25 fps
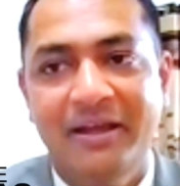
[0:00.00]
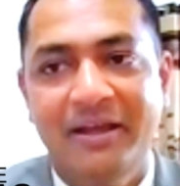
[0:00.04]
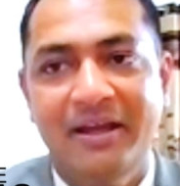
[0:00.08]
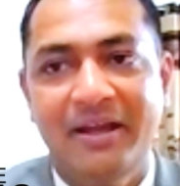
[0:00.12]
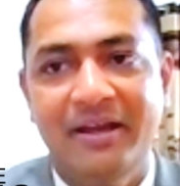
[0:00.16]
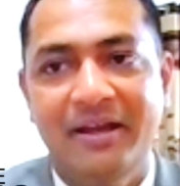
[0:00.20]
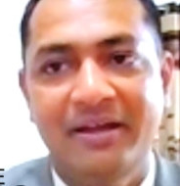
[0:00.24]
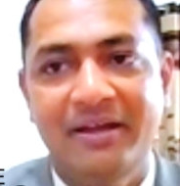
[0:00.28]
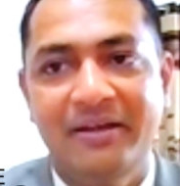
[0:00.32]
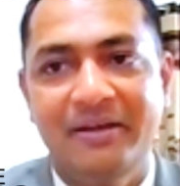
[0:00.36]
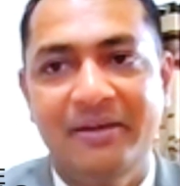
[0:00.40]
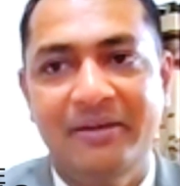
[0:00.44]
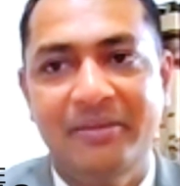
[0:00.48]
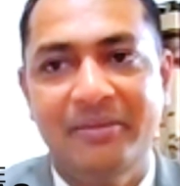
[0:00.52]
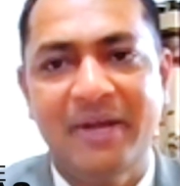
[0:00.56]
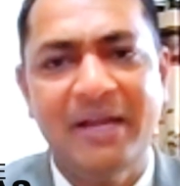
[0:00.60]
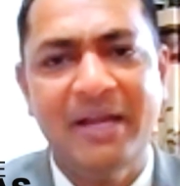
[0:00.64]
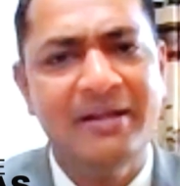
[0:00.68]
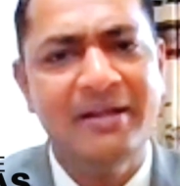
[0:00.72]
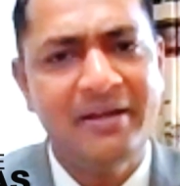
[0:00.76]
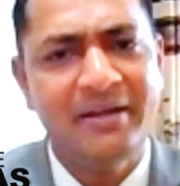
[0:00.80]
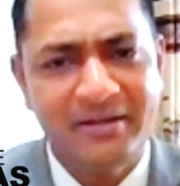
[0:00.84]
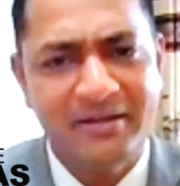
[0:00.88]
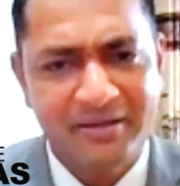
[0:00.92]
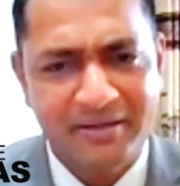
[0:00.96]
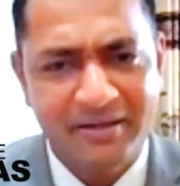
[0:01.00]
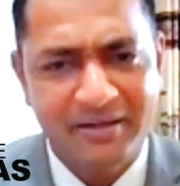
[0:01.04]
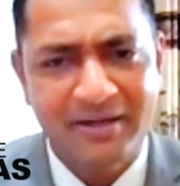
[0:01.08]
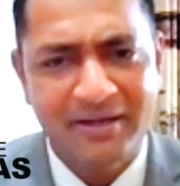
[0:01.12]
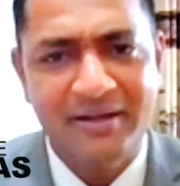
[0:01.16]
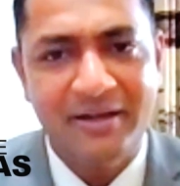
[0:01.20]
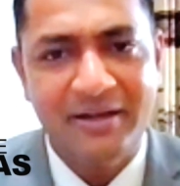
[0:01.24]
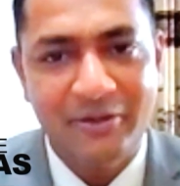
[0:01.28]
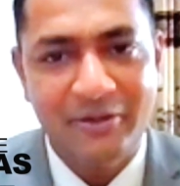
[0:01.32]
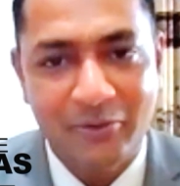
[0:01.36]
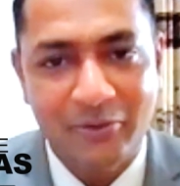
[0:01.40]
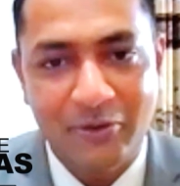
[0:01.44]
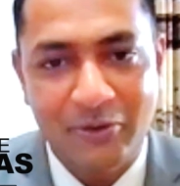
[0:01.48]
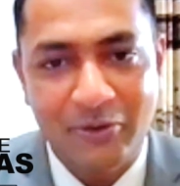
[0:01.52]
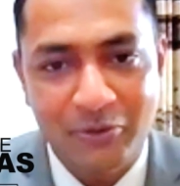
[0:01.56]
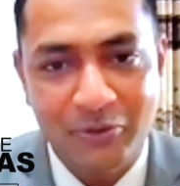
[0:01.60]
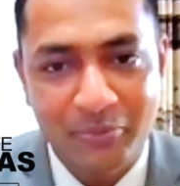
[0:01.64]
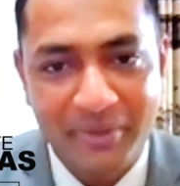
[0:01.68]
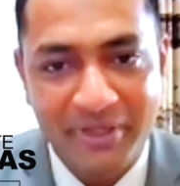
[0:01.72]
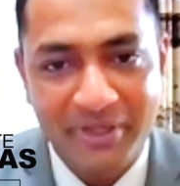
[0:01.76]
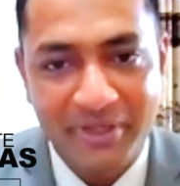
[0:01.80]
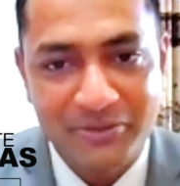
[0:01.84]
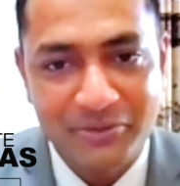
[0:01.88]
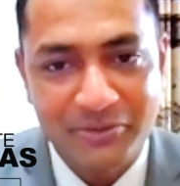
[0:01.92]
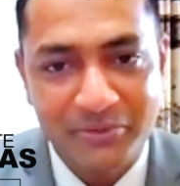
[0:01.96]
And I didn't turn down
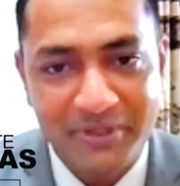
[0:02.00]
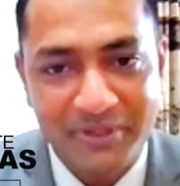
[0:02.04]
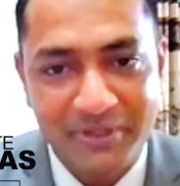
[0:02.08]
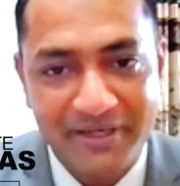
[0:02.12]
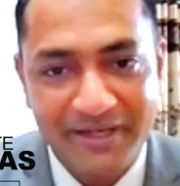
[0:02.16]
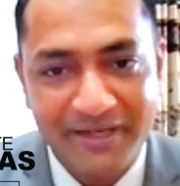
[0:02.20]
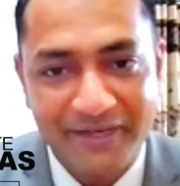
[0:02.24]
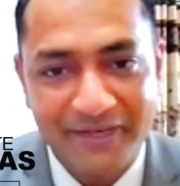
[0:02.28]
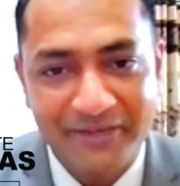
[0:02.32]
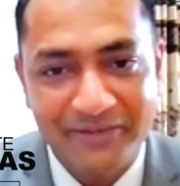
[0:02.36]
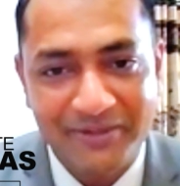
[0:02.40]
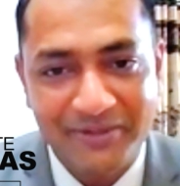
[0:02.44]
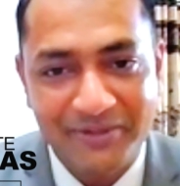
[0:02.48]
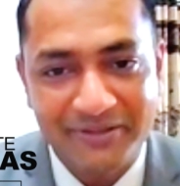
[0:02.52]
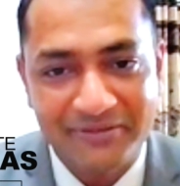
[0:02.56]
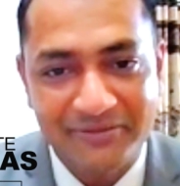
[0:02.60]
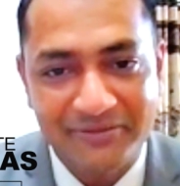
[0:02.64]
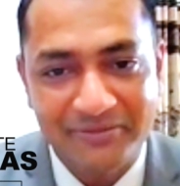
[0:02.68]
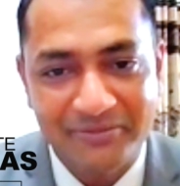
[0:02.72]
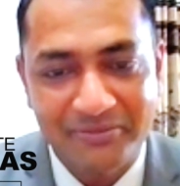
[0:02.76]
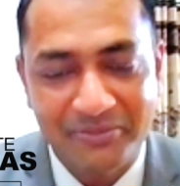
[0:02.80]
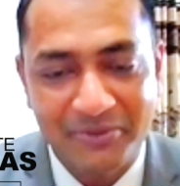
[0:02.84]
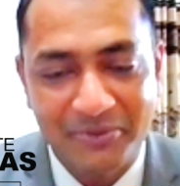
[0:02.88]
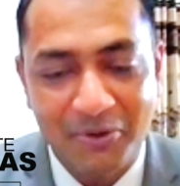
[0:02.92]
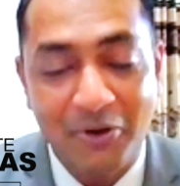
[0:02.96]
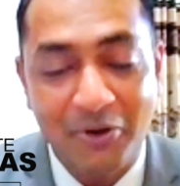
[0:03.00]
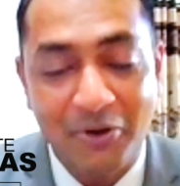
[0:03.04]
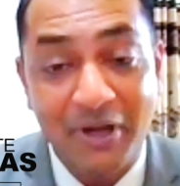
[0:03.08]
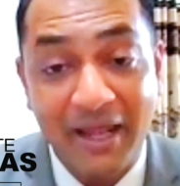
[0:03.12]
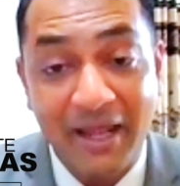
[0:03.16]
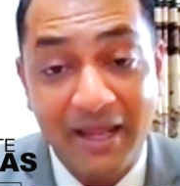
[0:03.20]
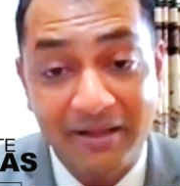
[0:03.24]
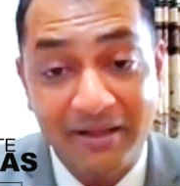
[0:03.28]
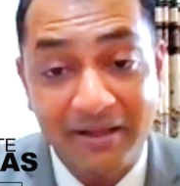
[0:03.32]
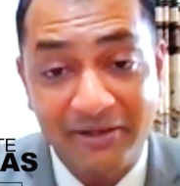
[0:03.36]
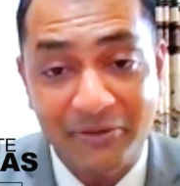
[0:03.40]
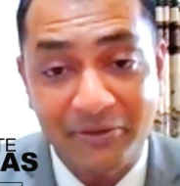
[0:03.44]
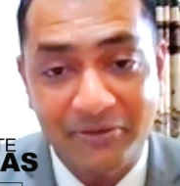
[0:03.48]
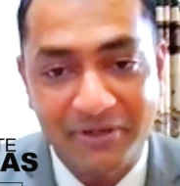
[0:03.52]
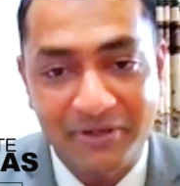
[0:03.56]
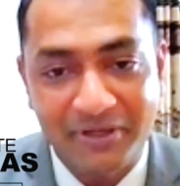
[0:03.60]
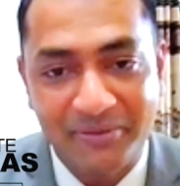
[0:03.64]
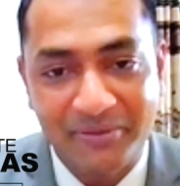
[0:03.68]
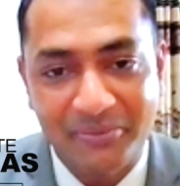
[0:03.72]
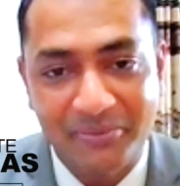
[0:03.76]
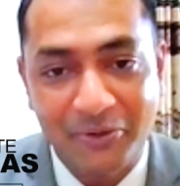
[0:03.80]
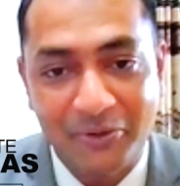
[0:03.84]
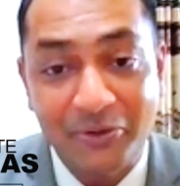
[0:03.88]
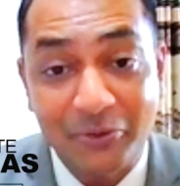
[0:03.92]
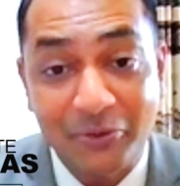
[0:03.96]
onto my junior and just got angry on
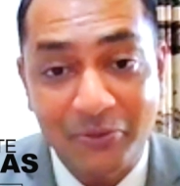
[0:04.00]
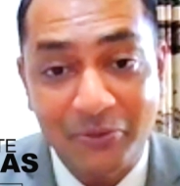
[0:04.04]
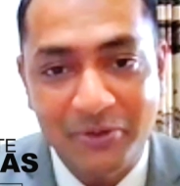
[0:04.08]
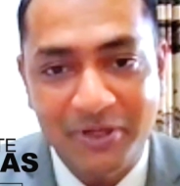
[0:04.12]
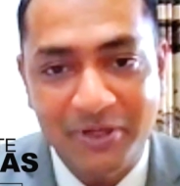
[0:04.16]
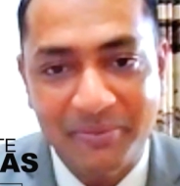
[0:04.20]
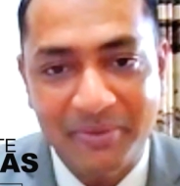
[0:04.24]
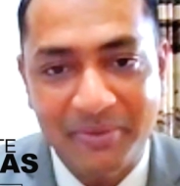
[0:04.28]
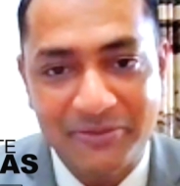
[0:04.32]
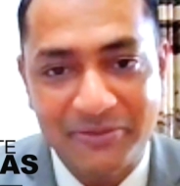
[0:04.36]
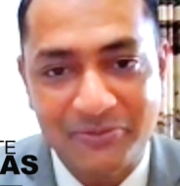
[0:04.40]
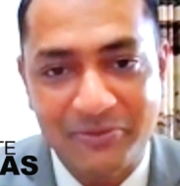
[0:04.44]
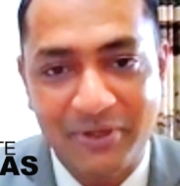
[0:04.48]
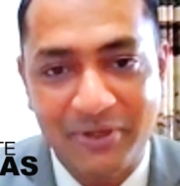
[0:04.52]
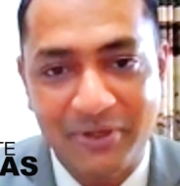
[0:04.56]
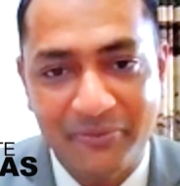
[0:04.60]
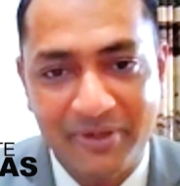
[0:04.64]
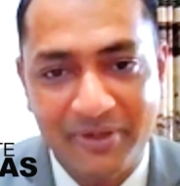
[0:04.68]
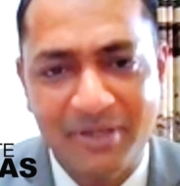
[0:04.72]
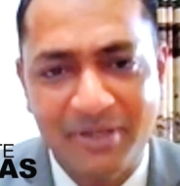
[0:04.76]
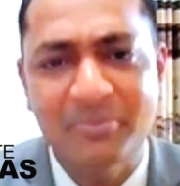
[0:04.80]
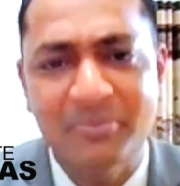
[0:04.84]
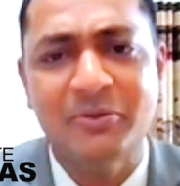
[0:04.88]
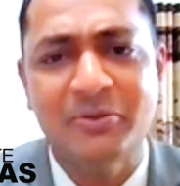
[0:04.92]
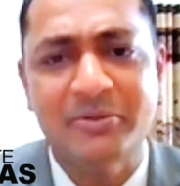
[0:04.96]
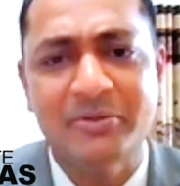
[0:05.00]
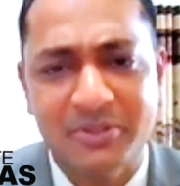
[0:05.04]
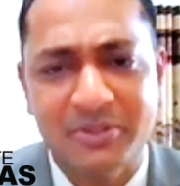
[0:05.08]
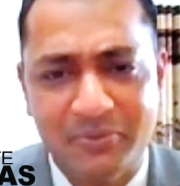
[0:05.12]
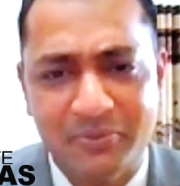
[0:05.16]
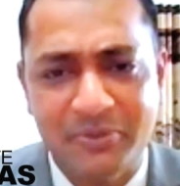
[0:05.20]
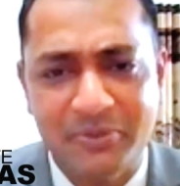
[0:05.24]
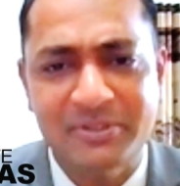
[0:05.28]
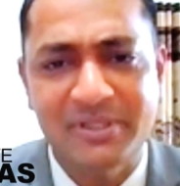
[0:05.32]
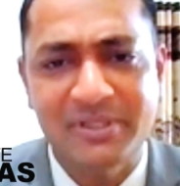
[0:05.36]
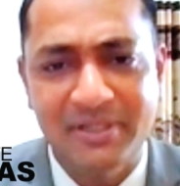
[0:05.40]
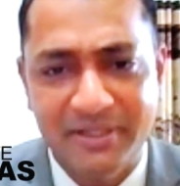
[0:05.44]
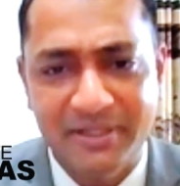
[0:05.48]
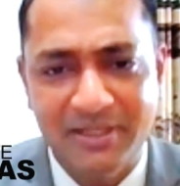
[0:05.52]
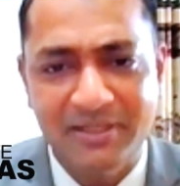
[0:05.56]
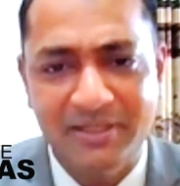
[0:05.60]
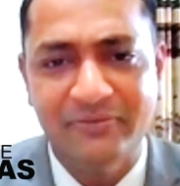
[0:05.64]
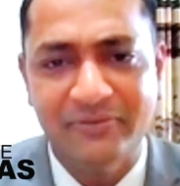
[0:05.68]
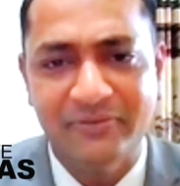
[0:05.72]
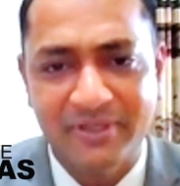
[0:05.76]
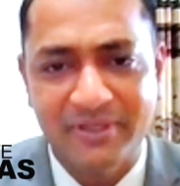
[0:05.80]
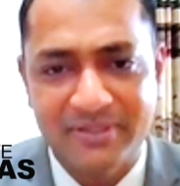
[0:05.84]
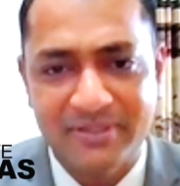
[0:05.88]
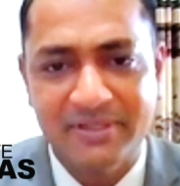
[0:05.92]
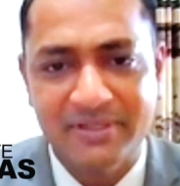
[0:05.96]
him or told him as to how it, because it was a learning
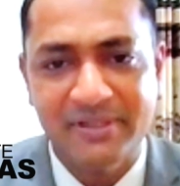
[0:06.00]
phase.